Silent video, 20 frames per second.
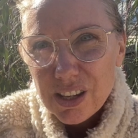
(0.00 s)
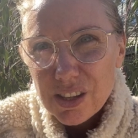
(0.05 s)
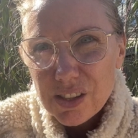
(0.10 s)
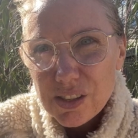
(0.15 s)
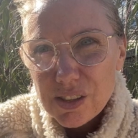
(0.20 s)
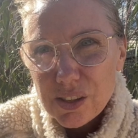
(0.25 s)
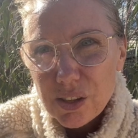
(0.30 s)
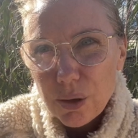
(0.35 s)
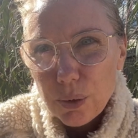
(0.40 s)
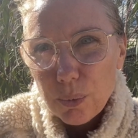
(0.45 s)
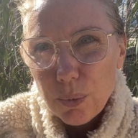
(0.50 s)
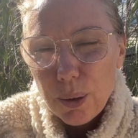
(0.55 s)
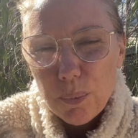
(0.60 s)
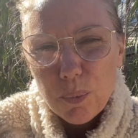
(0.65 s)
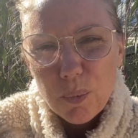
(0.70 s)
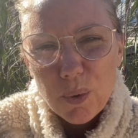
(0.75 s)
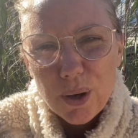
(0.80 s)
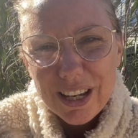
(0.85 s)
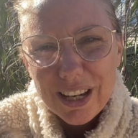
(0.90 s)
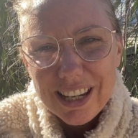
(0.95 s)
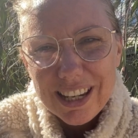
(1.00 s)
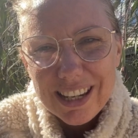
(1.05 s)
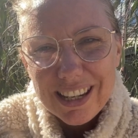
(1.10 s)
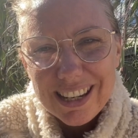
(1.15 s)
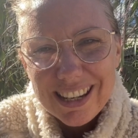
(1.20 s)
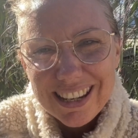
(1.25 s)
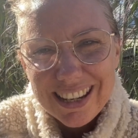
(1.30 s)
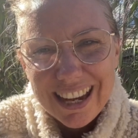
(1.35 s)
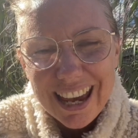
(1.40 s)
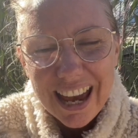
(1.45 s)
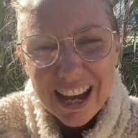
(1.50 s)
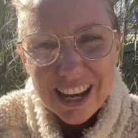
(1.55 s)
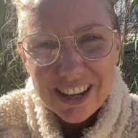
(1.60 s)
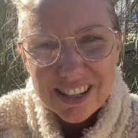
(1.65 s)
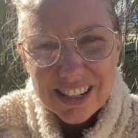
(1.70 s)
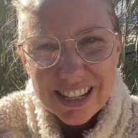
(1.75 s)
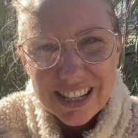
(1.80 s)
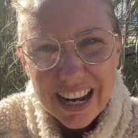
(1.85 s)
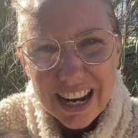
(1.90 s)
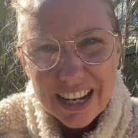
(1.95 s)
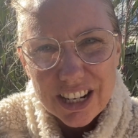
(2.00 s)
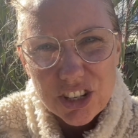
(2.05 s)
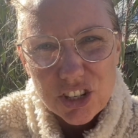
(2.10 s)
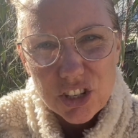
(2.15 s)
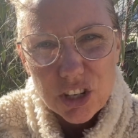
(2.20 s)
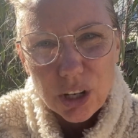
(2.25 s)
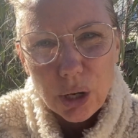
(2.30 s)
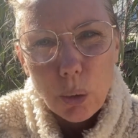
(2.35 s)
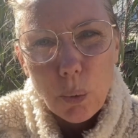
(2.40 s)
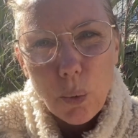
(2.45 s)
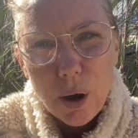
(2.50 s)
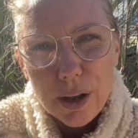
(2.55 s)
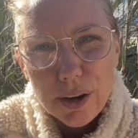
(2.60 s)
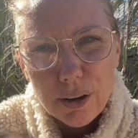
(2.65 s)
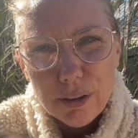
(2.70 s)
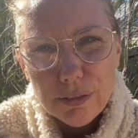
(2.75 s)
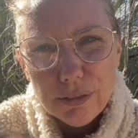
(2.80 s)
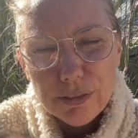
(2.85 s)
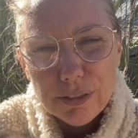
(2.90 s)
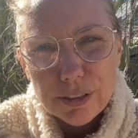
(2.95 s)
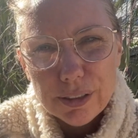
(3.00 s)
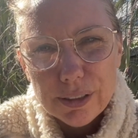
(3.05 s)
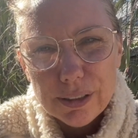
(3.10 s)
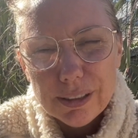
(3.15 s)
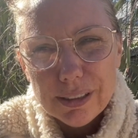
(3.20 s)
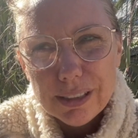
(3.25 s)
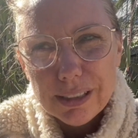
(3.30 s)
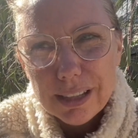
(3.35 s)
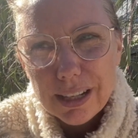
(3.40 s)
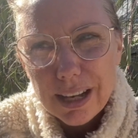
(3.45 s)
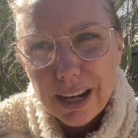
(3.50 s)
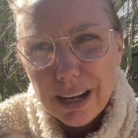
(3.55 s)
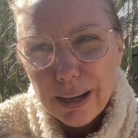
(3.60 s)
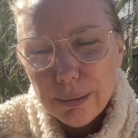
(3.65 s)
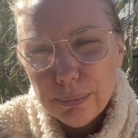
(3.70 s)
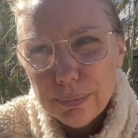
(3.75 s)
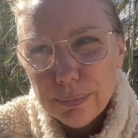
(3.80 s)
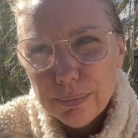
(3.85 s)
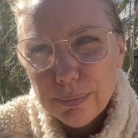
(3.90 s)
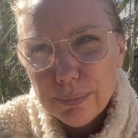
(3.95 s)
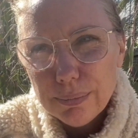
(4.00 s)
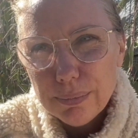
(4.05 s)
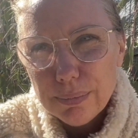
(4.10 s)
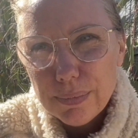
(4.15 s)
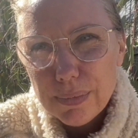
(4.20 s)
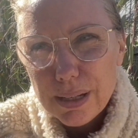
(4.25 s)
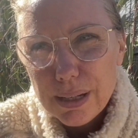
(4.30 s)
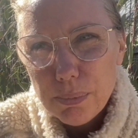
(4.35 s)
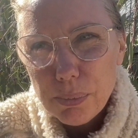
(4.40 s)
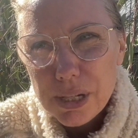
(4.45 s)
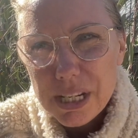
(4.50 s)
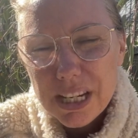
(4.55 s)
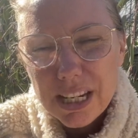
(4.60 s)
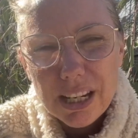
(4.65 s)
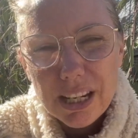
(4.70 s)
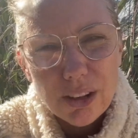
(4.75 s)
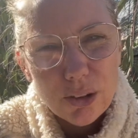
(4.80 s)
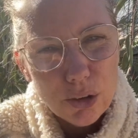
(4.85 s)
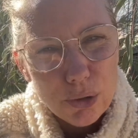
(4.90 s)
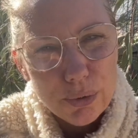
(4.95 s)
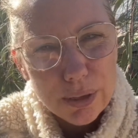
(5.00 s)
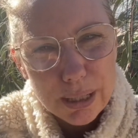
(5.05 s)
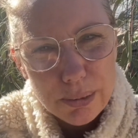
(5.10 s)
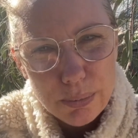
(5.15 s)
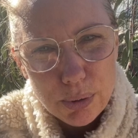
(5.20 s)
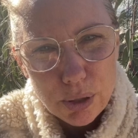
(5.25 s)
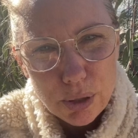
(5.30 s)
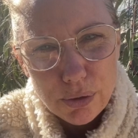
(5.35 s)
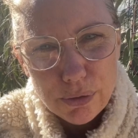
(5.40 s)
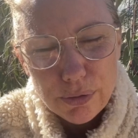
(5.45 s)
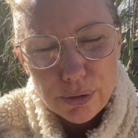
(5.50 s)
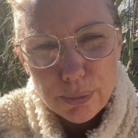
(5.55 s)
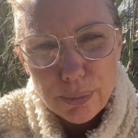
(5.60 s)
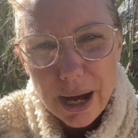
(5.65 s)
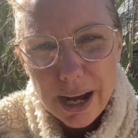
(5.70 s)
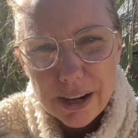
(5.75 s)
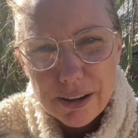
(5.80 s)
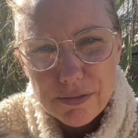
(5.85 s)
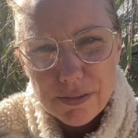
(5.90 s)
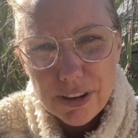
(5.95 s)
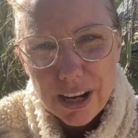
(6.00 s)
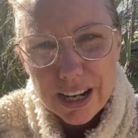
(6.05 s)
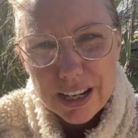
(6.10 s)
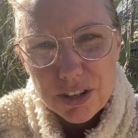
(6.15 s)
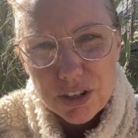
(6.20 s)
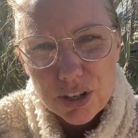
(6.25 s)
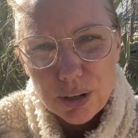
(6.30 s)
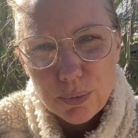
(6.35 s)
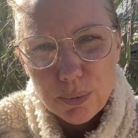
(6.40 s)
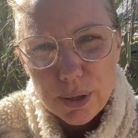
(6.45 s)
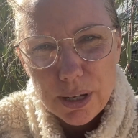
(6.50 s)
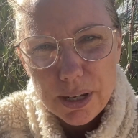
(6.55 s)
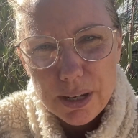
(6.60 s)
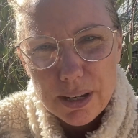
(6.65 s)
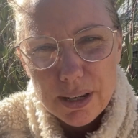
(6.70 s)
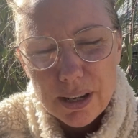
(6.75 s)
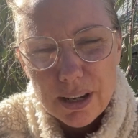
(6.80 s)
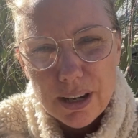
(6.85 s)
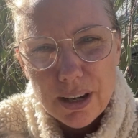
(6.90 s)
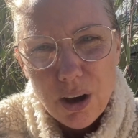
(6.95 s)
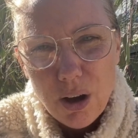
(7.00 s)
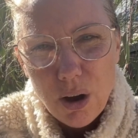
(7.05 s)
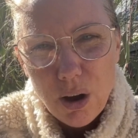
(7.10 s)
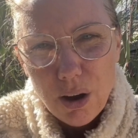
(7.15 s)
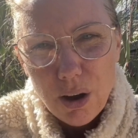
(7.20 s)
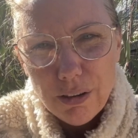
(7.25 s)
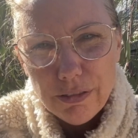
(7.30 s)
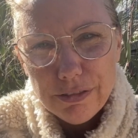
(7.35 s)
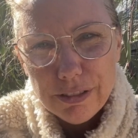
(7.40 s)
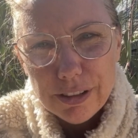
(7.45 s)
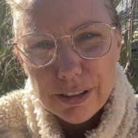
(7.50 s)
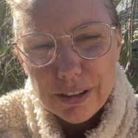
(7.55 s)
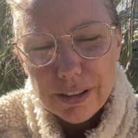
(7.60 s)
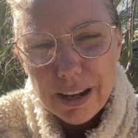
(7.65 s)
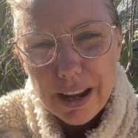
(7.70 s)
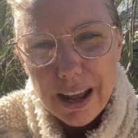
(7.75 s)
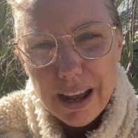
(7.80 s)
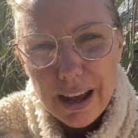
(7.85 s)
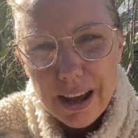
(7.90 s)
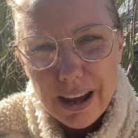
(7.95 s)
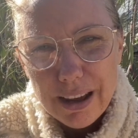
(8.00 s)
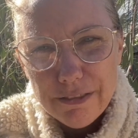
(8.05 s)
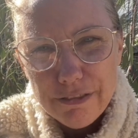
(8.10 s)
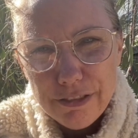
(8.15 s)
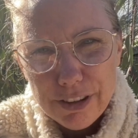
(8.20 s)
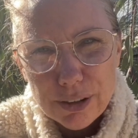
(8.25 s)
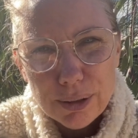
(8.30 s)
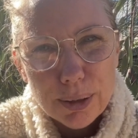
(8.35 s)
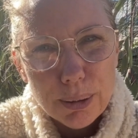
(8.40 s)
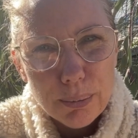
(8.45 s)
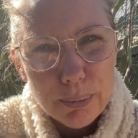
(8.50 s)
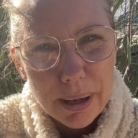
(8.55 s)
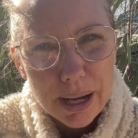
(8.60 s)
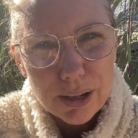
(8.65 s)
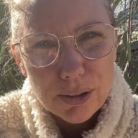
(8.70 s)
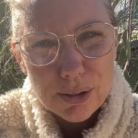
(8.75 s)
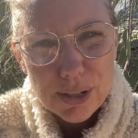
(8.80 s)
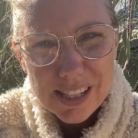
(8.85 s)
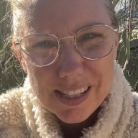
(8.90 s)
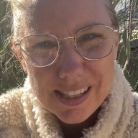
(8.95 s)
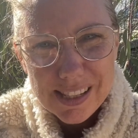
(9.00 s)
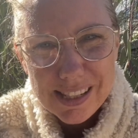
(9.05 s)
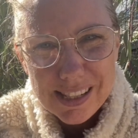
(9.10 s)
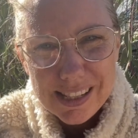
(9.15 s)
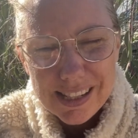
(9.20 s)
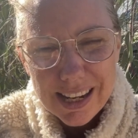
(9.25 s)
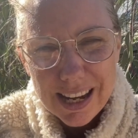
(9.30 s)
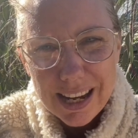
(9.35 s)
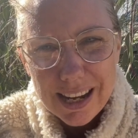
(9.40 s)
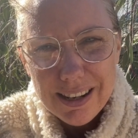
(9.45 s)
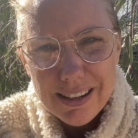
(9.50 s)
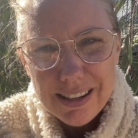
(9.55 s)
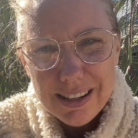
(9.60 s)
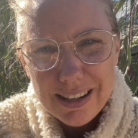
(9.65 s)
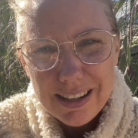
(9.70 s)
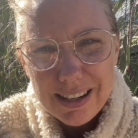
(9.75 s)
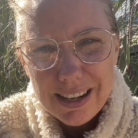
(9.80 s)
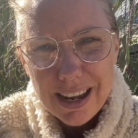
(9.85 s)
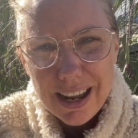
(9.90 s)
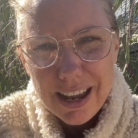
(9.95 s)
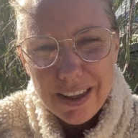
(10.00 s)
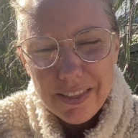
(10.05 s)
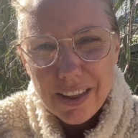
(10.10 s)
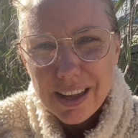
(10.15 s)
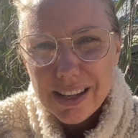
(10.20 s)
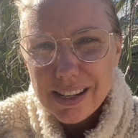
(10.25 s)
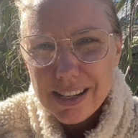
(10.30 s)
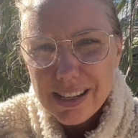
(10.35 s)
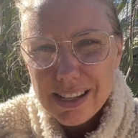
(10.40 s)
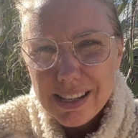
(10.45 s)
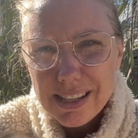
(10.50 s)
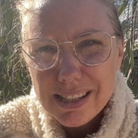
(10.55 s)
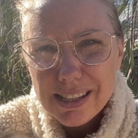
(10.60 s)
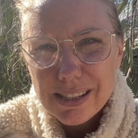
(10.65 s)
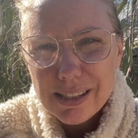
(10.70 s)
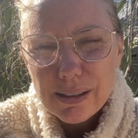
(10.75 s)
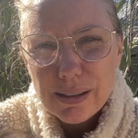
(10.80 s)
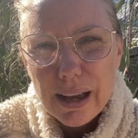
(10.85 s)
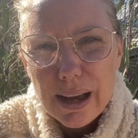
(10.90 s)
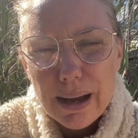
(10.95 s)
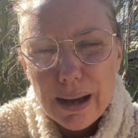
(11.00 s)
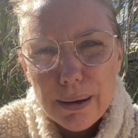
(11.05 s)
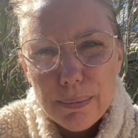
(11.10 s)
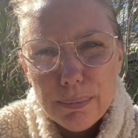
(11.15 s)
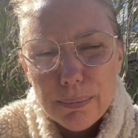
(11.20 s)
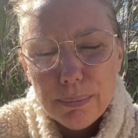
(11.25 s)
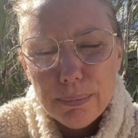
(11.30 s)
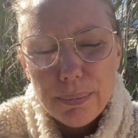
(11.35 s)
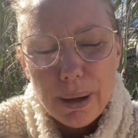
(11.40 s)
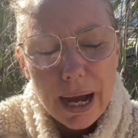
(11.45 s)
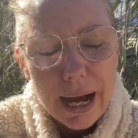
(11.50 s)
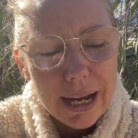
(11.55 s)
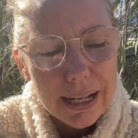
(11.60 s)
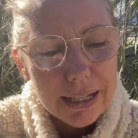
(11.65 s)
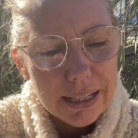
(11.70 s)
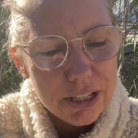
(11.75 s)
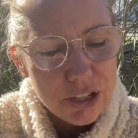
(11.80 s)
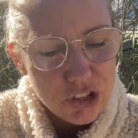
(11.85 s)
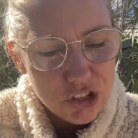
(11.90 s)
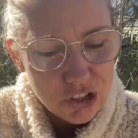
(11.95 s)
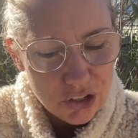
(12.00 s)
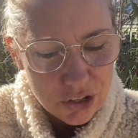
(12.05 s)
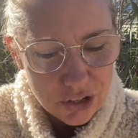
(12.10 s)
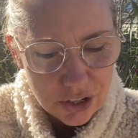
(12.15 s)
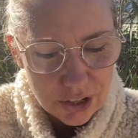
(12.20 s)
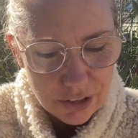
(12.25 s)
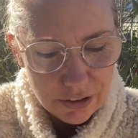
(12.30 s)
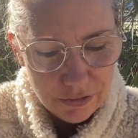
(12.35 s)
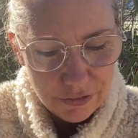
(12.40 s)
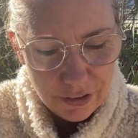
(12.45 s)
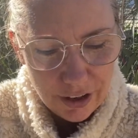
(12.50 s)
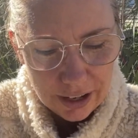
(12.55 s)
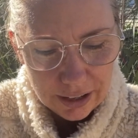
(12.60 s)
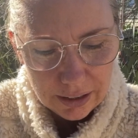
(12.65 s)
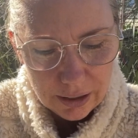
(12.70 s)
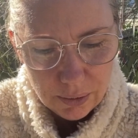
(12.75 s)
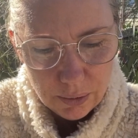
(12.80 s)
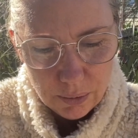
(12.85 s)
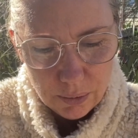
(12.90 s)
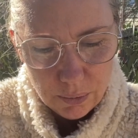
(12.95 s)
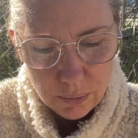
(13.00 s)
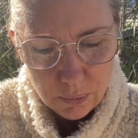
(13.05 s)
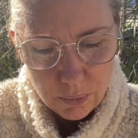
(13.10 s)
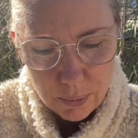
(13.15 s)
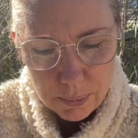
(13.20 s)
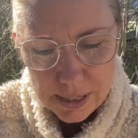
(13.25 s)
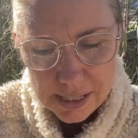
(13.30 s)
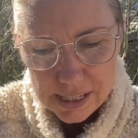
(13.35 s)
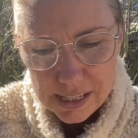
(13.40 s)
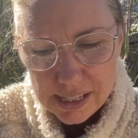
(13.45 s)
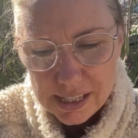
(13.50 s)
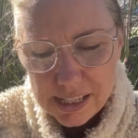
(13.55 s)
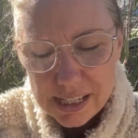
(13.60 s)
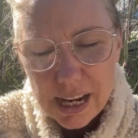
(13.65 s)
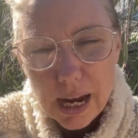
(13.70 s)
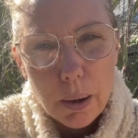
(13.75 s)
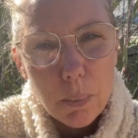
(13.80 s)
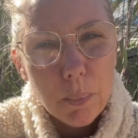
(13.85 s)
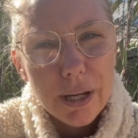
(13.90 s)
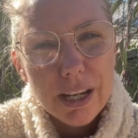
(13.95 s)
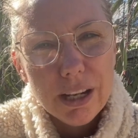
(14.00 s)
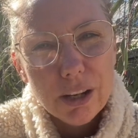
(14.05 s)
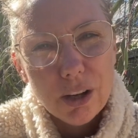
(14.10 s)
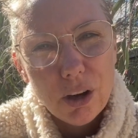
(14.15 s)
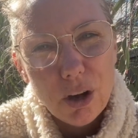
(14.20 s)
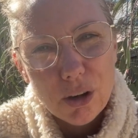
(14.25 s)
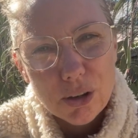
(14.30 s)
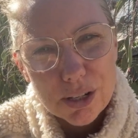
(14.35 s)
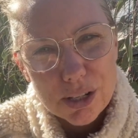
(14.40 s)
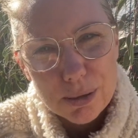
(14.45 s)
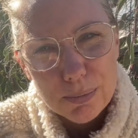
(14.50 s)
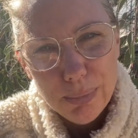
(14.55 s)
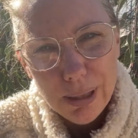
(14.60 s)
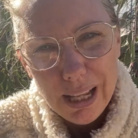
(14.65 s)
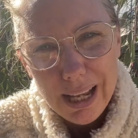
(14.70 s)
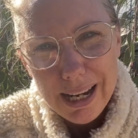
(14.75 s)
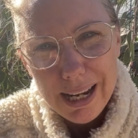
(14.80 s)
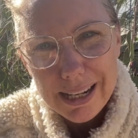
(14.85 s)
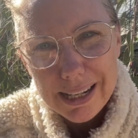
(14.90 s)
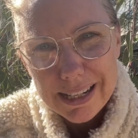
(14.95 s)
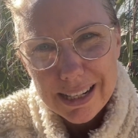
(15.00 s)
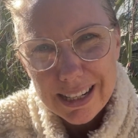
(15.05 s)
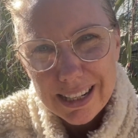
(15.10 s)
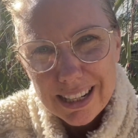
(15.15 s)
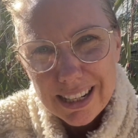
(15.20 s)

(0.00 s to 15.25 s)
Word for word: So when we encounter nature quite often, um, in particular a really beautiful part of nature, we often feel compelled to sit down and that is um, partly due to the fact that when we sit down we can contemplate